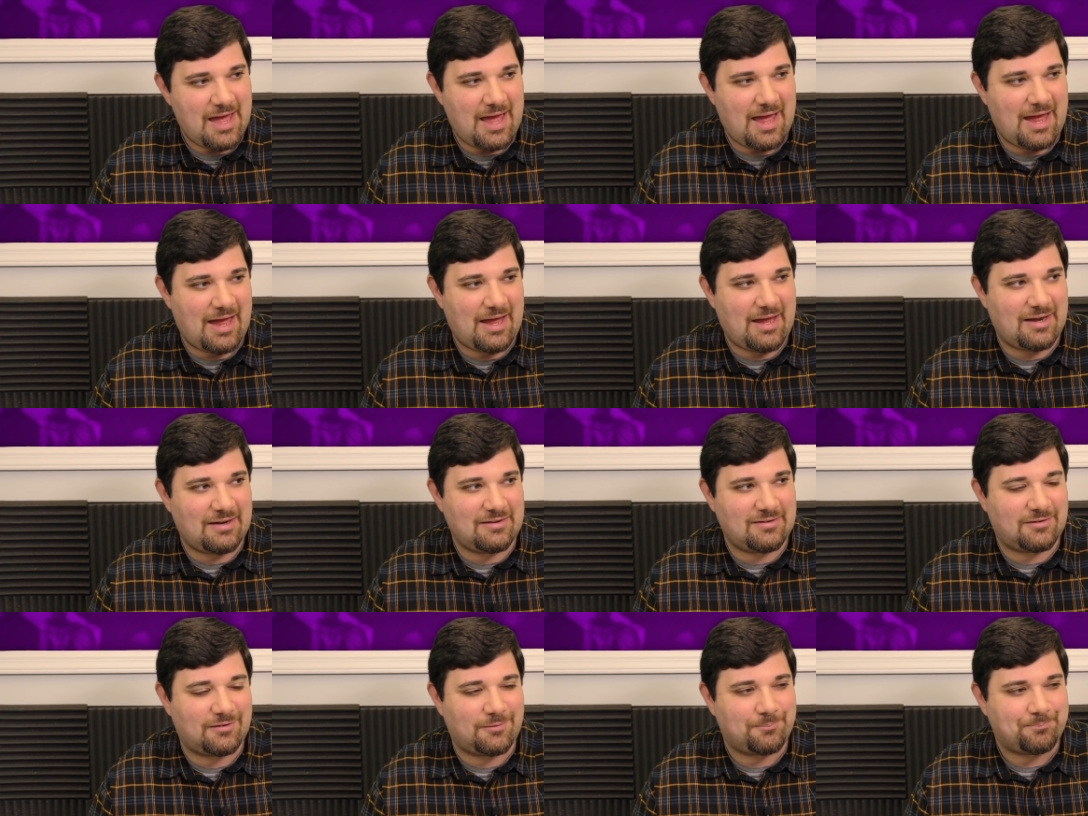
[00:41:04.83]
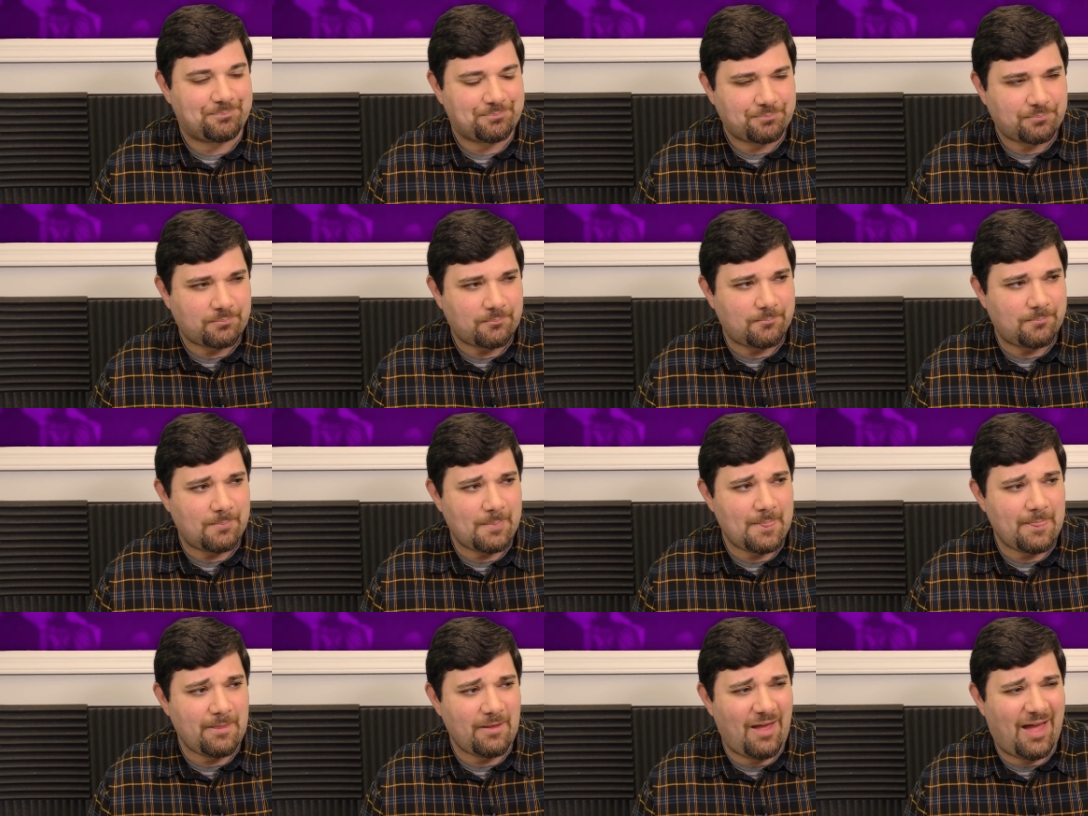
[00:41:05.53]
And
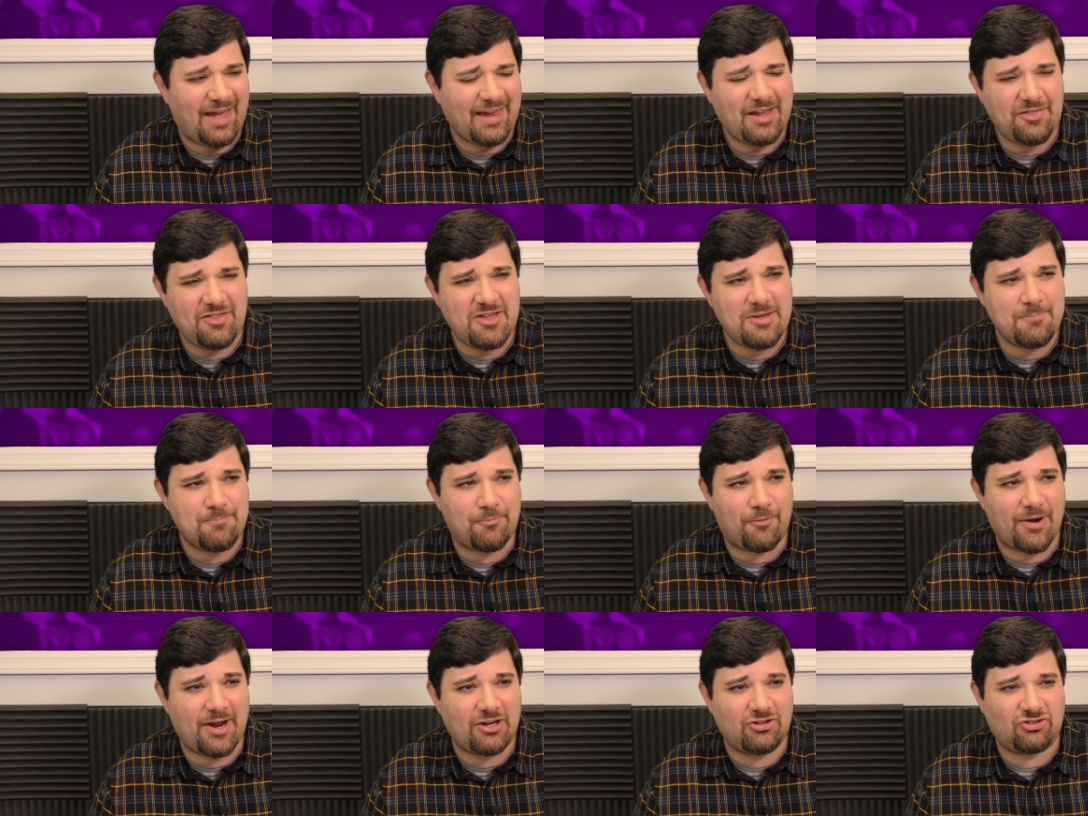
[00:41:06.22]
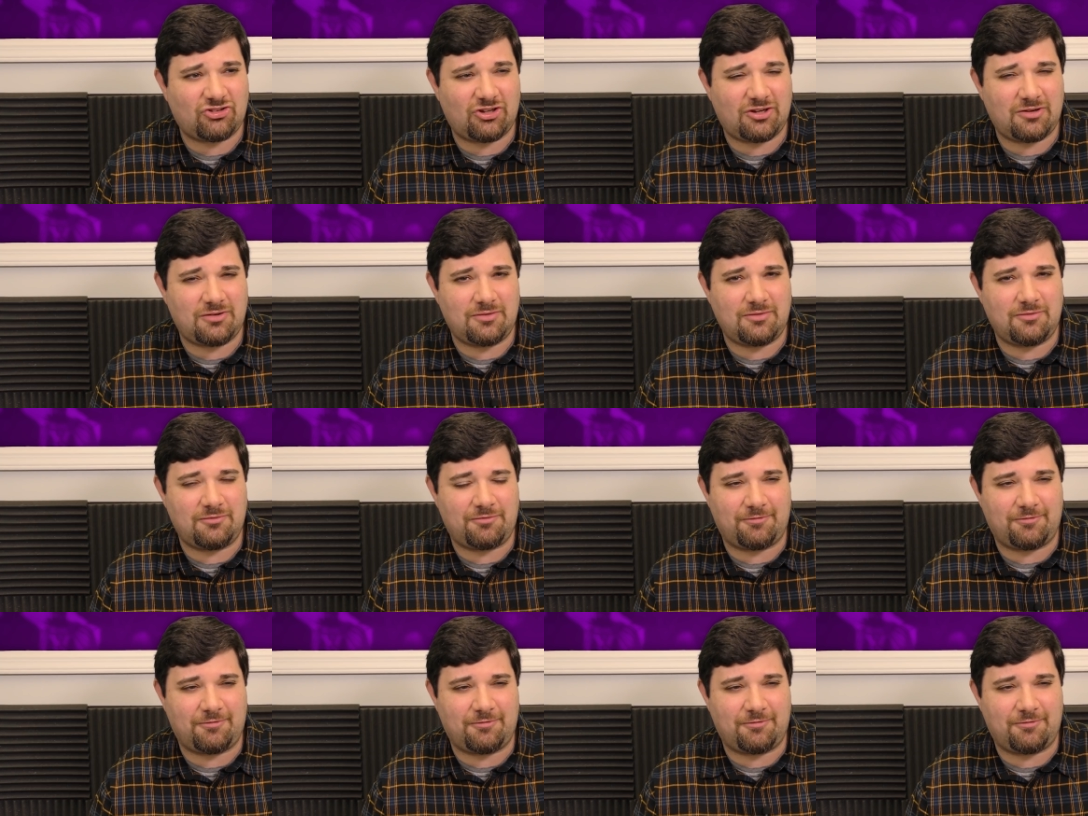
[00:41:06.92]
I get the impression